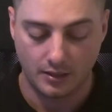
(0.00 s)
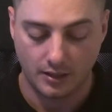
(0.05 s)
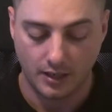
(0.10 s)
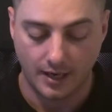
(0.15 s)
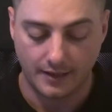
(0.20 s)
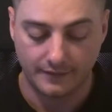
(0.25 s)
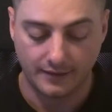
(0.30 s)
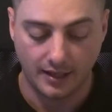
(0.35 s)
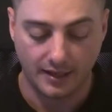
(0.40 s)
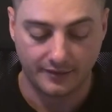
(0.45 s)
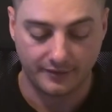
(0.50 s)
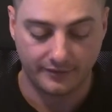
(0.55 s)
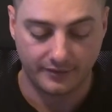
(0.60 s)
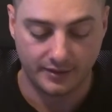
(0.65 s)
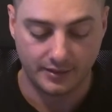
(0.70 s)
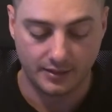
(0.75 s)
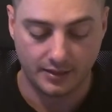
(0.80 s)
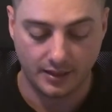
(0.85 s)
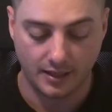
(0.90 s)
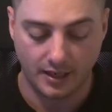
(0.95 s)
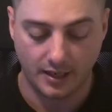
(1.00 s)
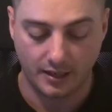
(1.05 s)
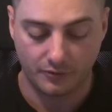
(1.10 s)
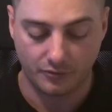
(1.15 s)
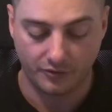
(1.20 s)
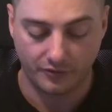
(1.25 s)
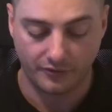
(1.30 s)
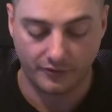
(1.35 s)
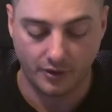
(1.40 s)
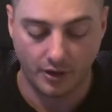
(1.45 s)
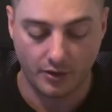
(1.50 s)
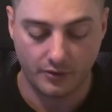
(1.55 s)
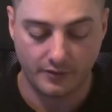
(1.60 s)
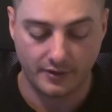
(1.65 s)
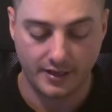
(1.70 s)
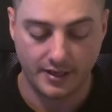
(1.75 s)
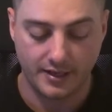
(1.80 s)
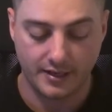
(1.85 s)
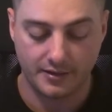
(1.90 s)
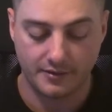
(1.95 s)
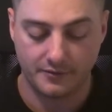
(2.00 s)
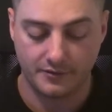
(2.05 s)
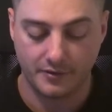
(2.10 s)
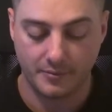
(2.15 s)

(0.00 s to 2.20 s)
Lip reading: And lastly, I'll just note there,